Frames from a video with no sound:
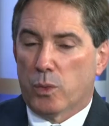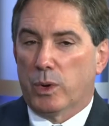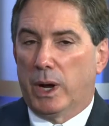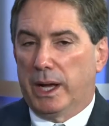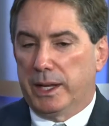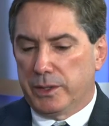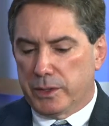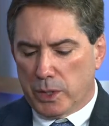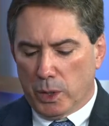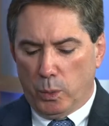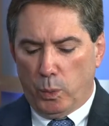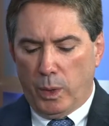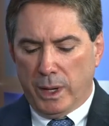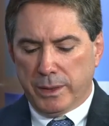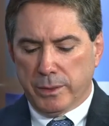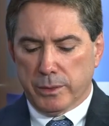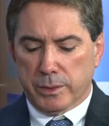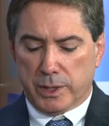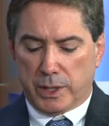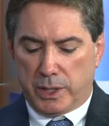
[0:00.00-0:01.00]
Right, so
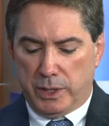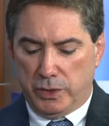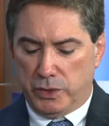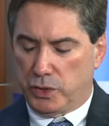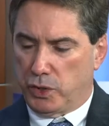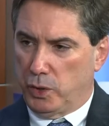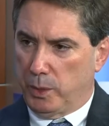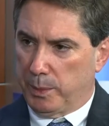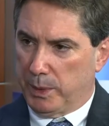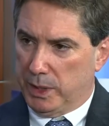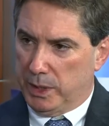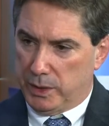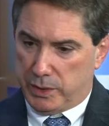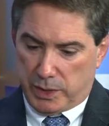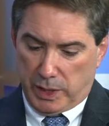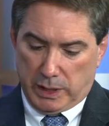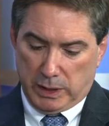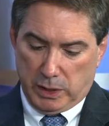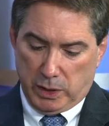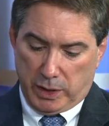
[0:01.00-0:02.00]
whether the consumer
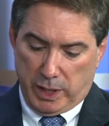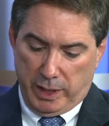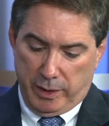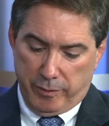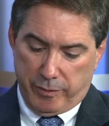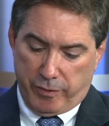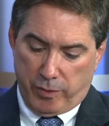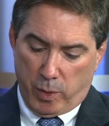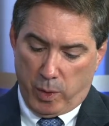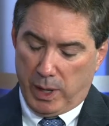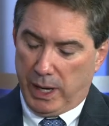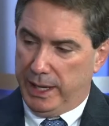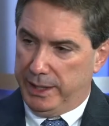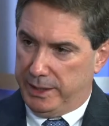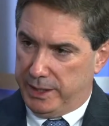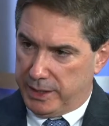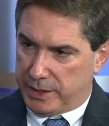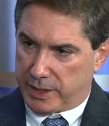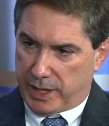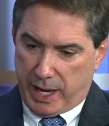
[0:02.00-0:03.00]
is looking for
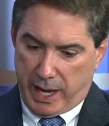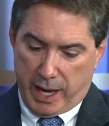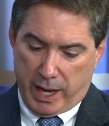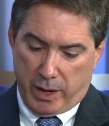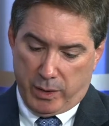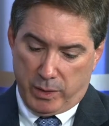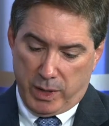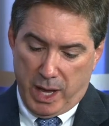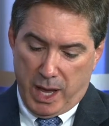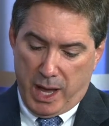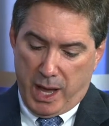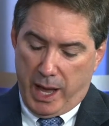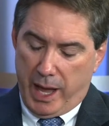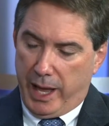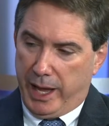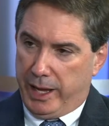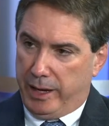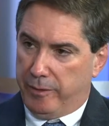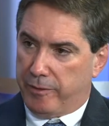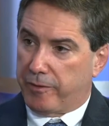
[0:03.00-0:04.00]
a discount,
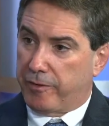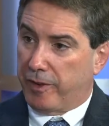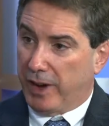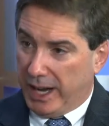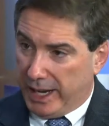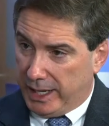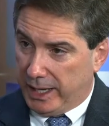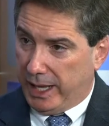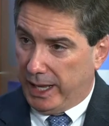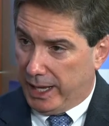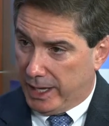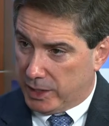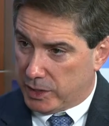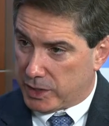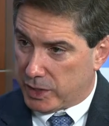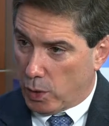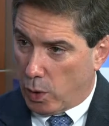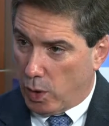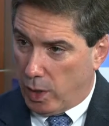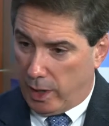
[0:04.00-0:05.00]
a
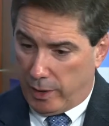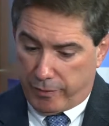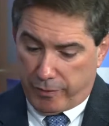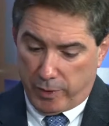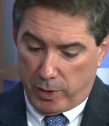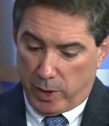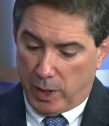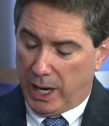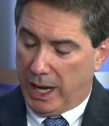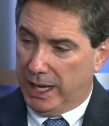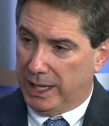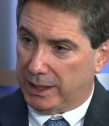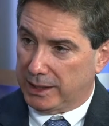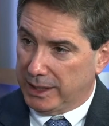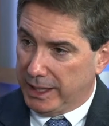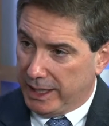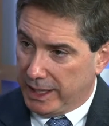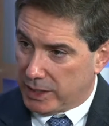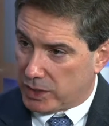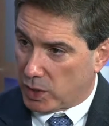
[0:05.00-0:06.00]
finance offer, a
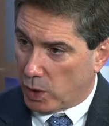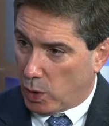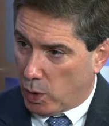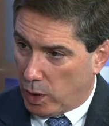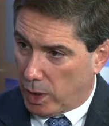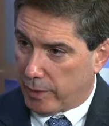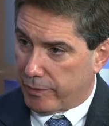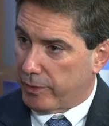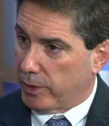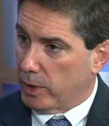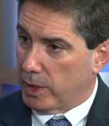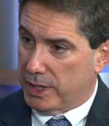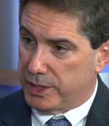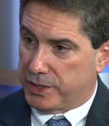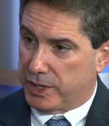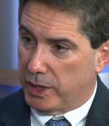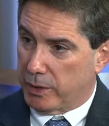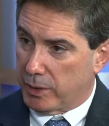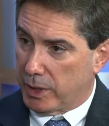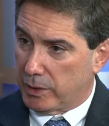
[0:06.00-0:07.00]
lease offer,
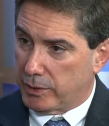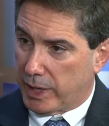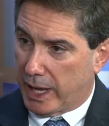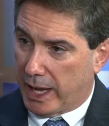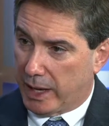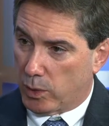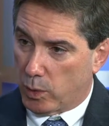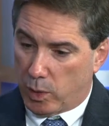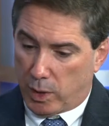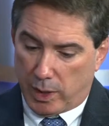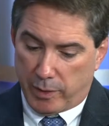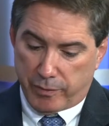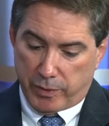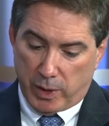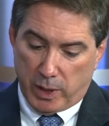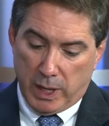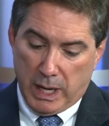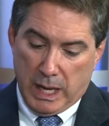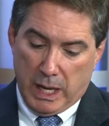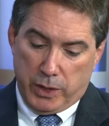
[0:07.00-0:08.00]
a zero-down
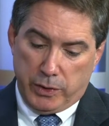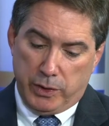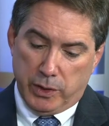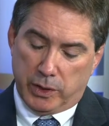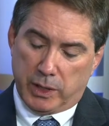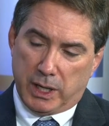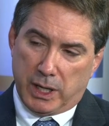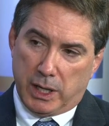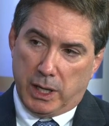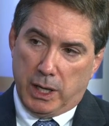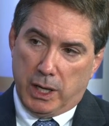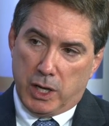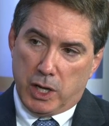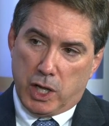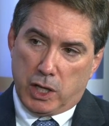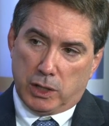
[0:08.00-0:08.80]
offer, you're going to